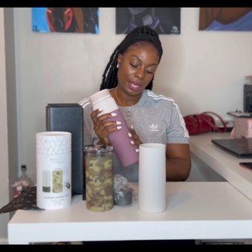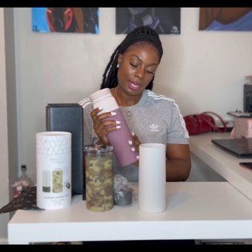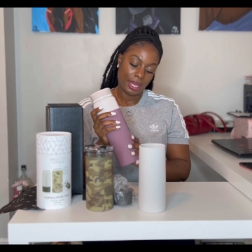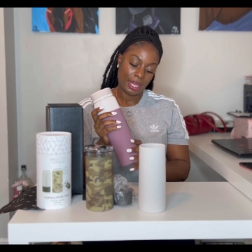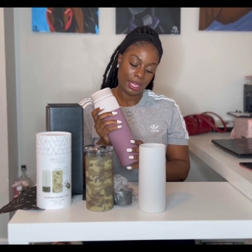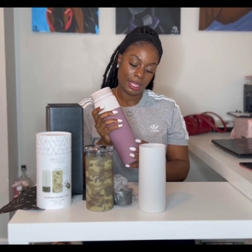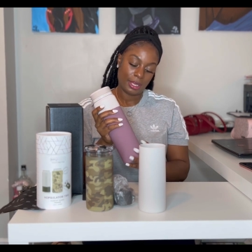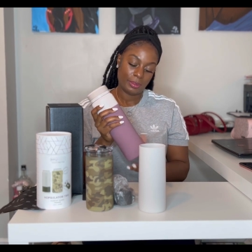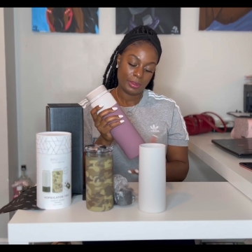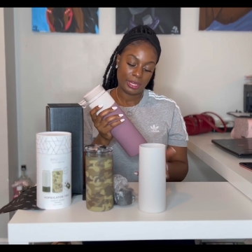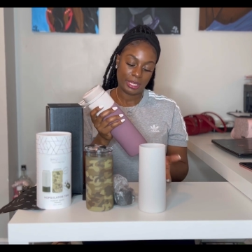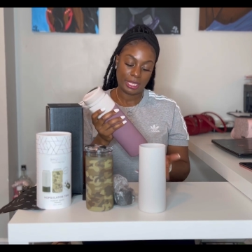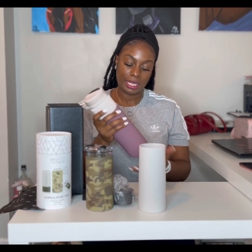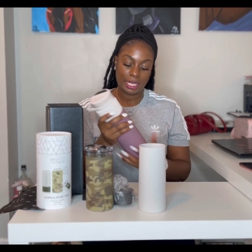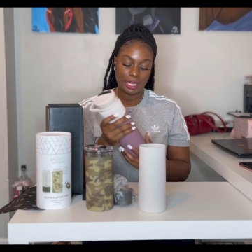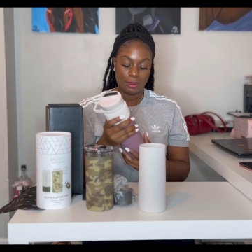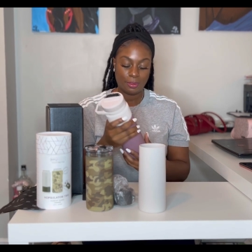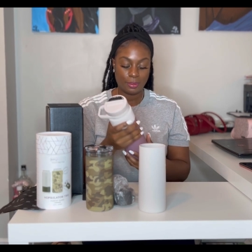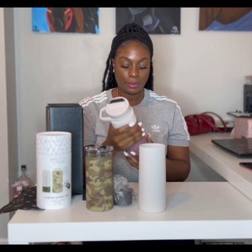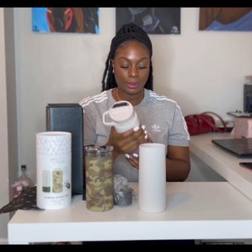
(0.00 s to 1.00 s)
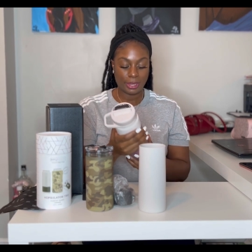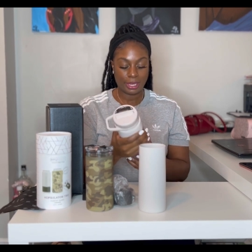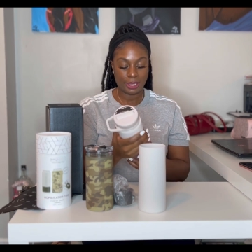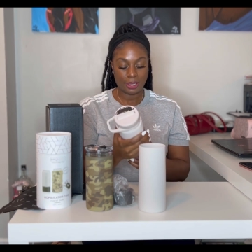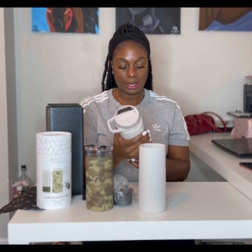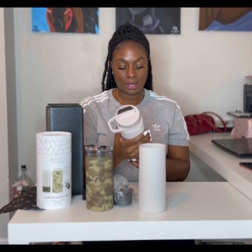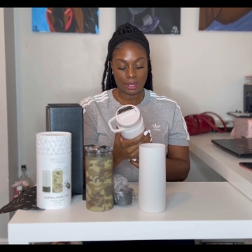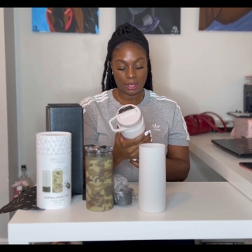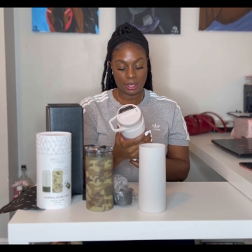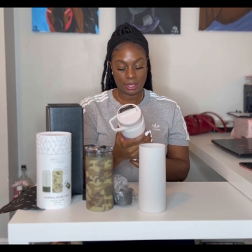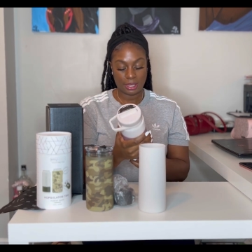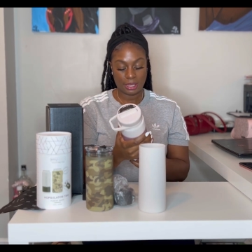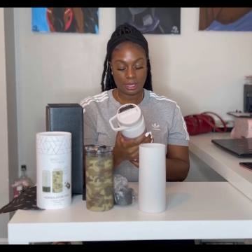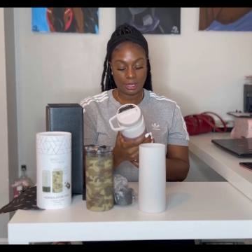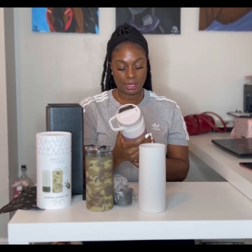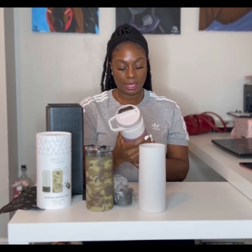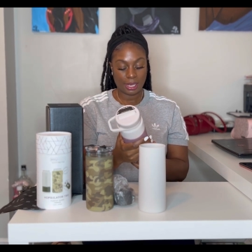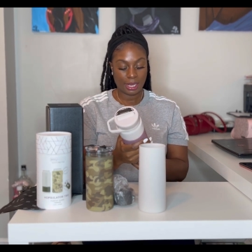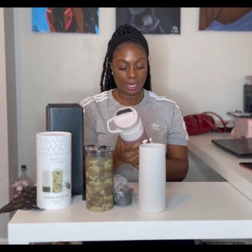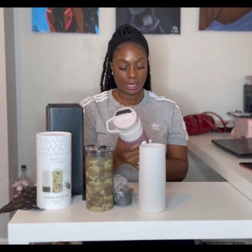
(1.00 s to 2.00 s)
Um, it came right on
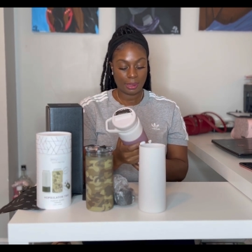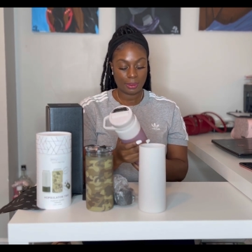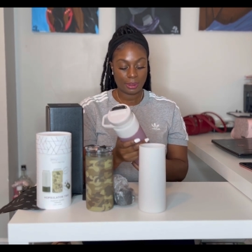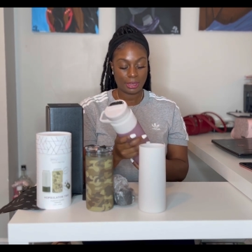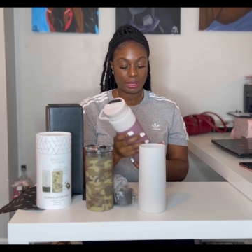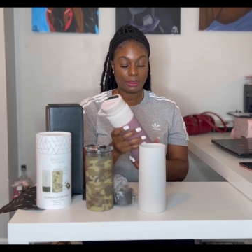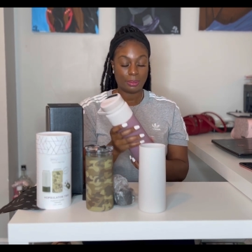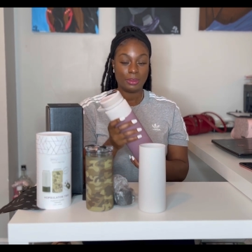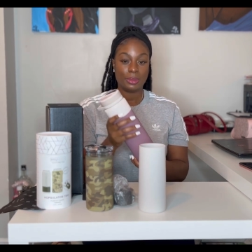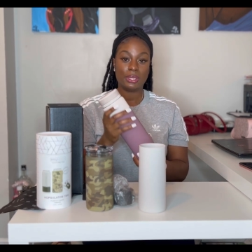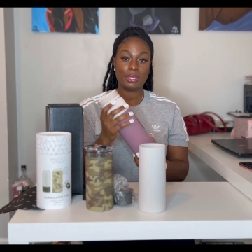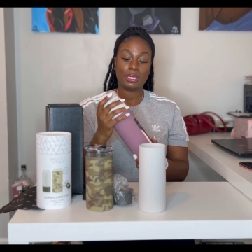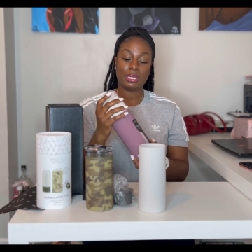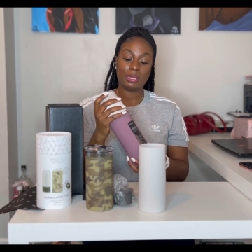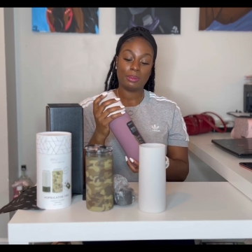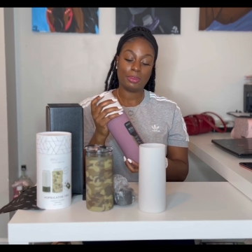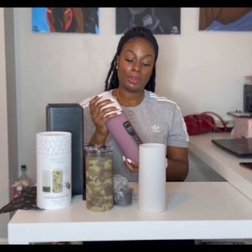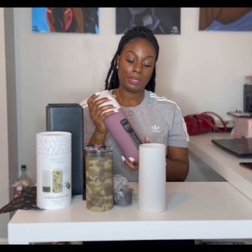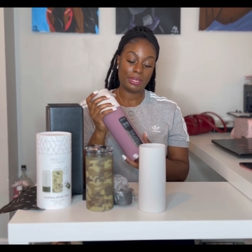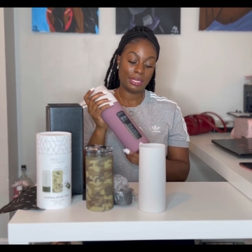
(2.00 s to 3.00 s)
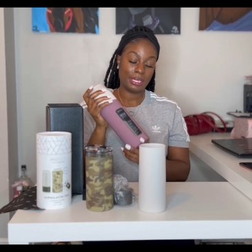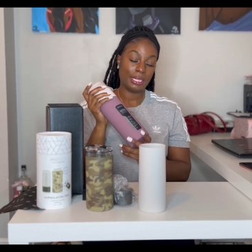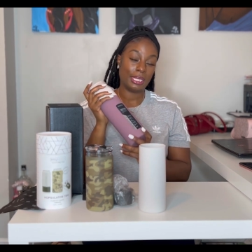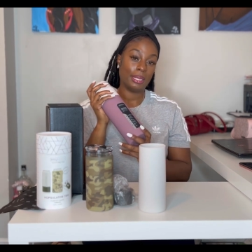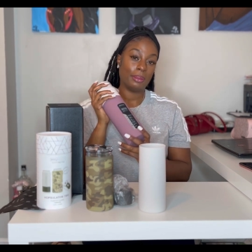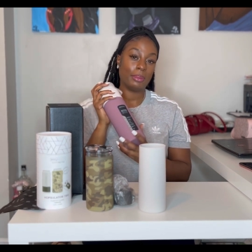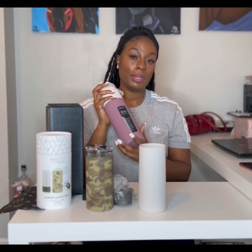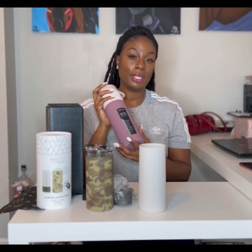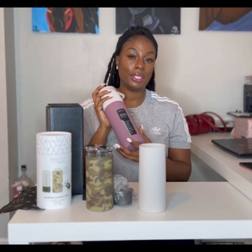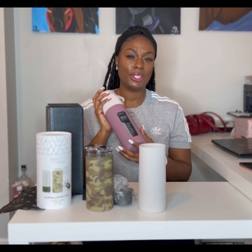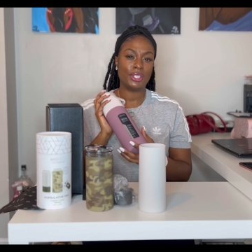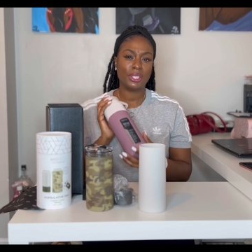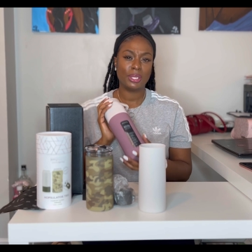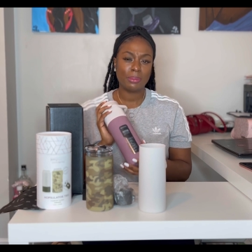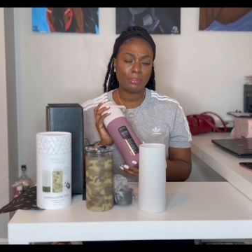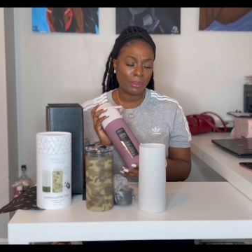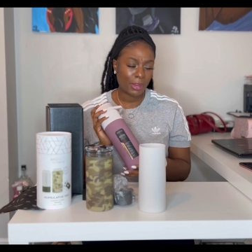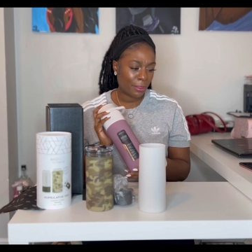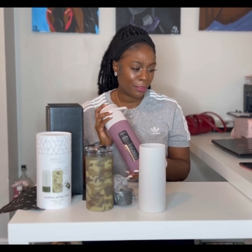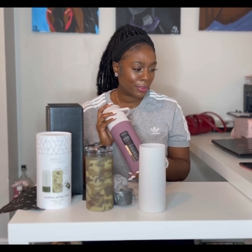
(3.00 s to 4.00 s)
time because I'm just about to get my
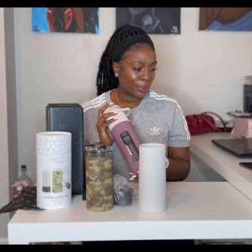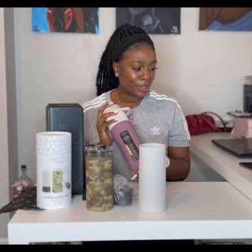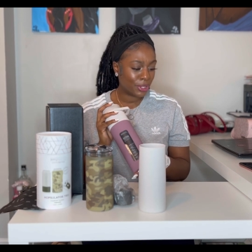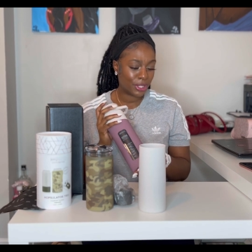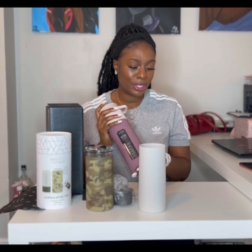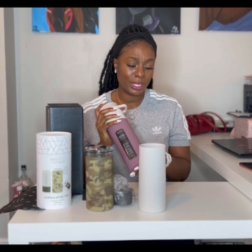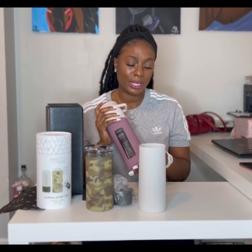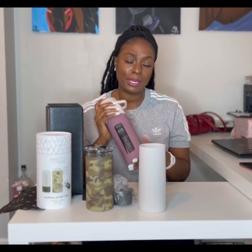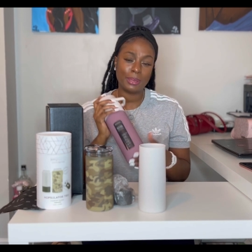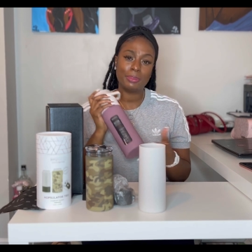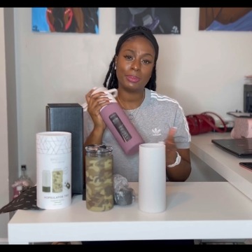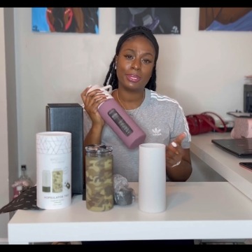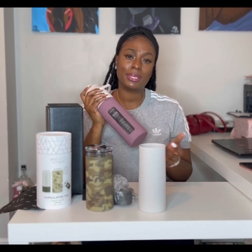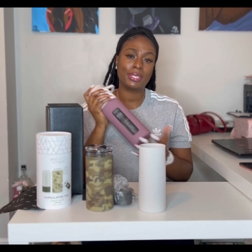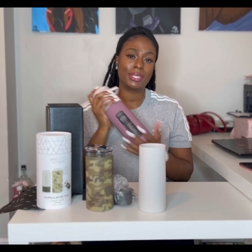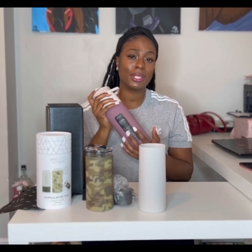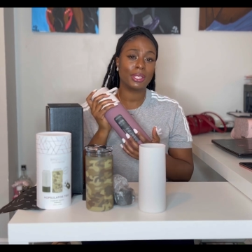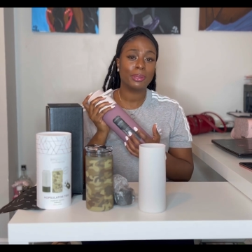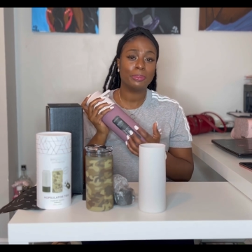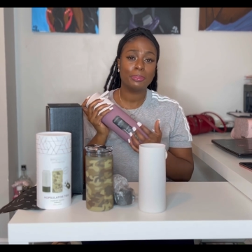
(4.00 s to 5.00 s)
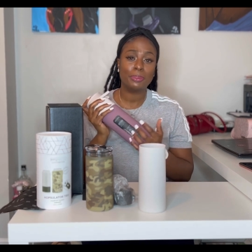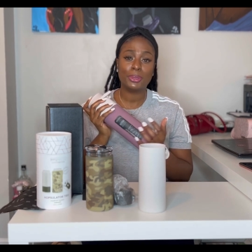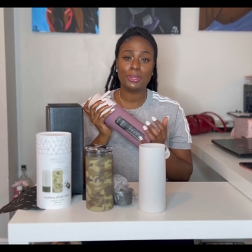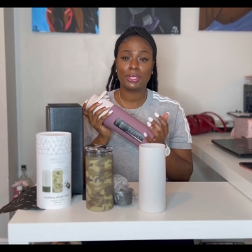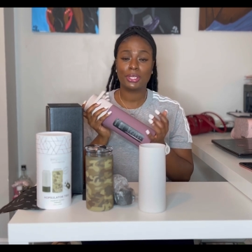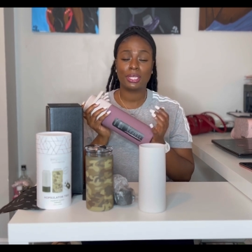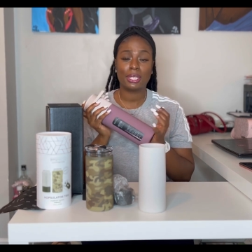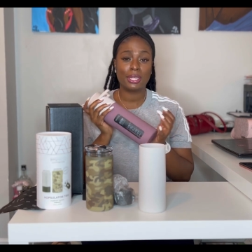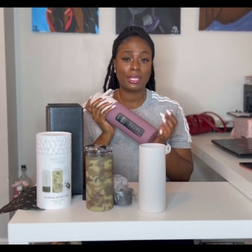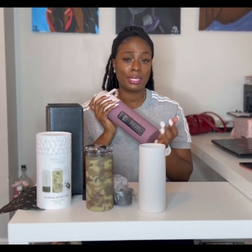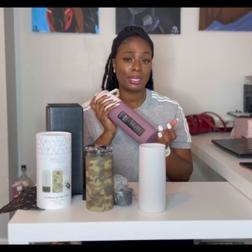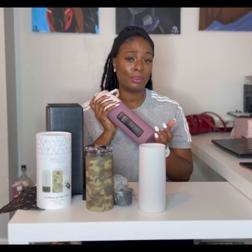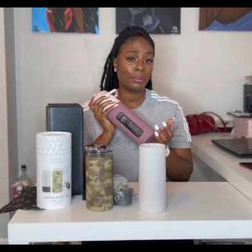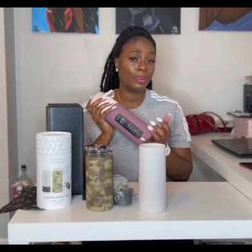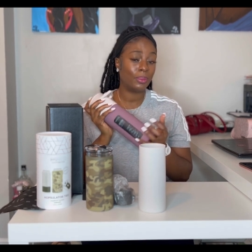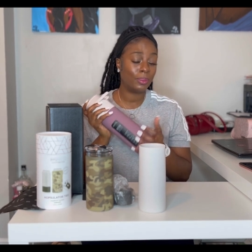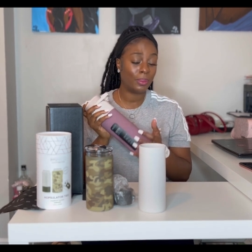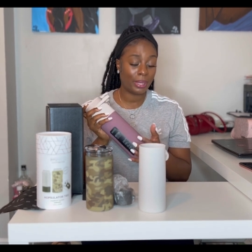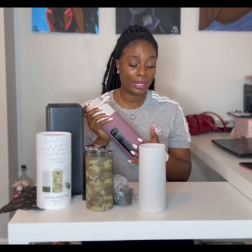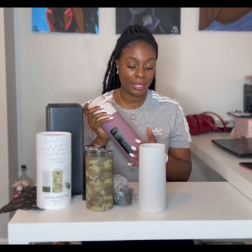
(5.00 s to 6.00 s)
gym membership and start pushing
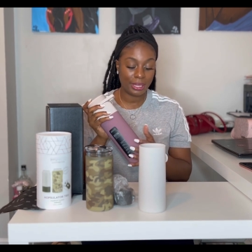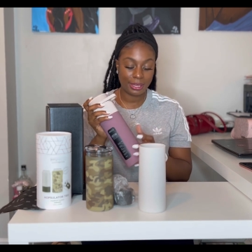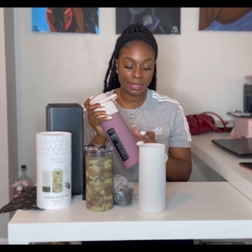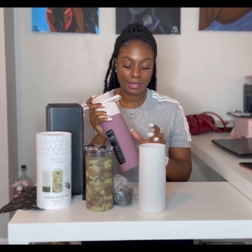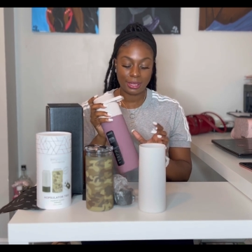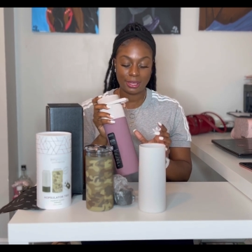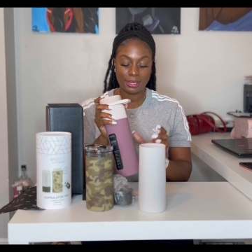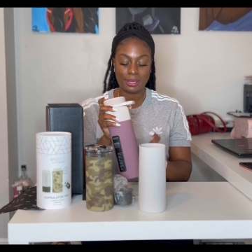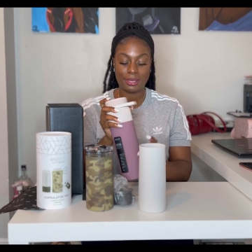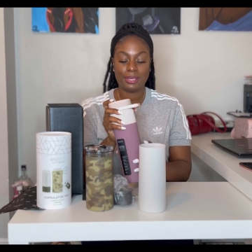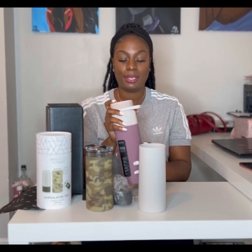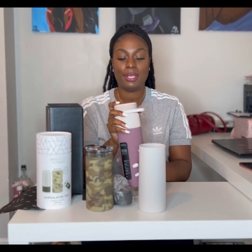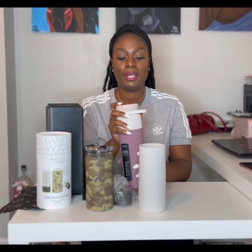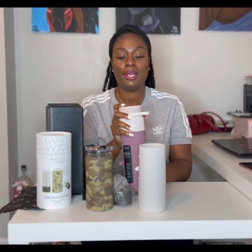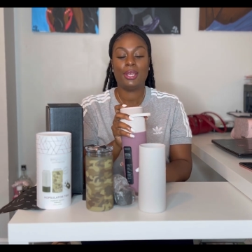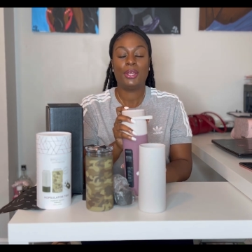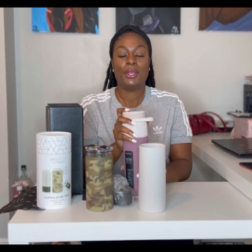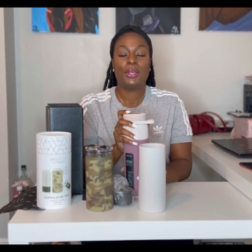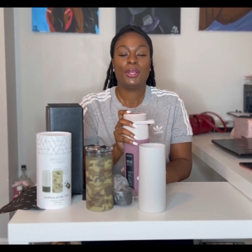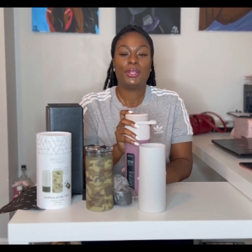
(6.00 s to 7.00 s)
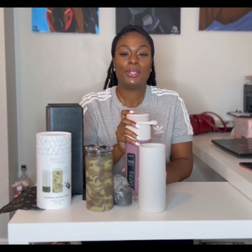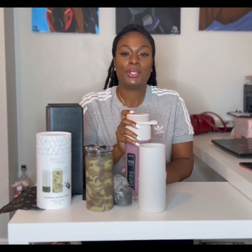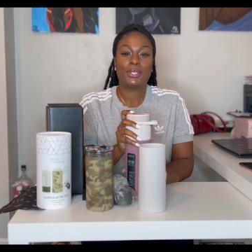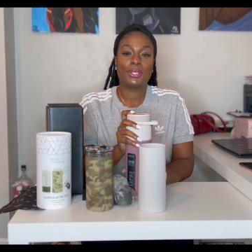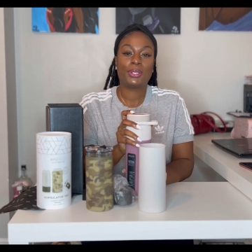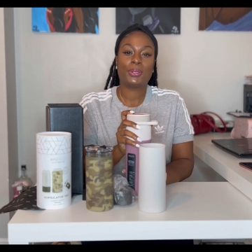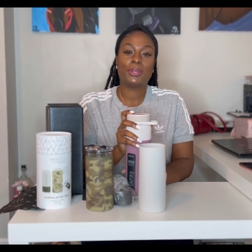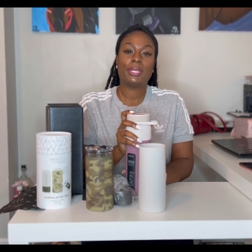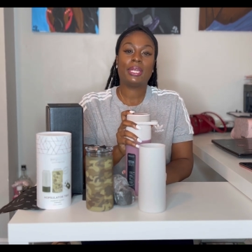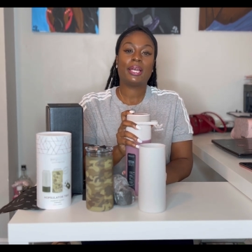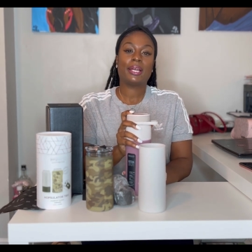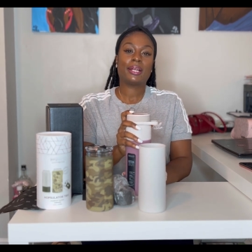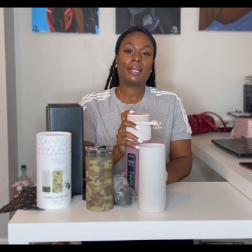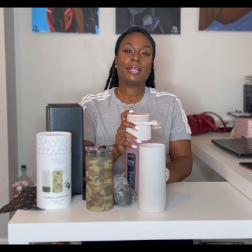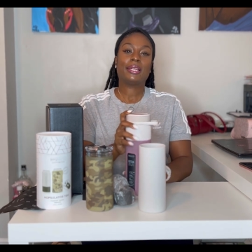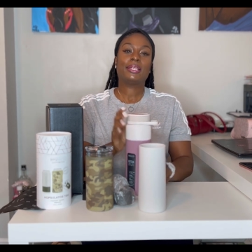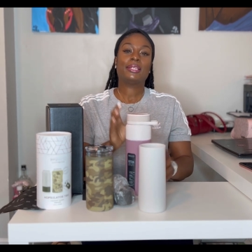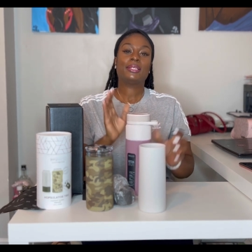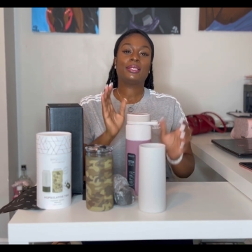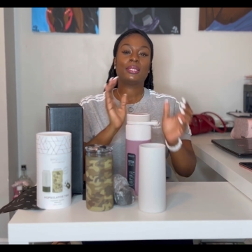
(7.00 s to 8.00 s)
some weights. So yeah,
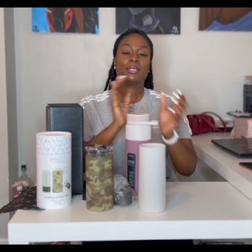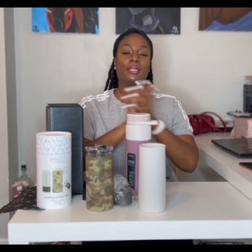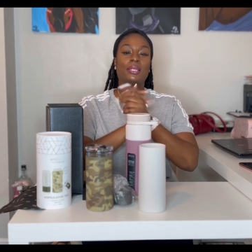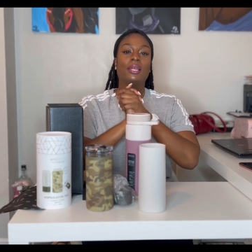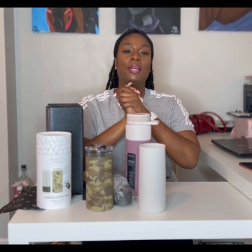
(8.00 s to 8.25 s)
guys,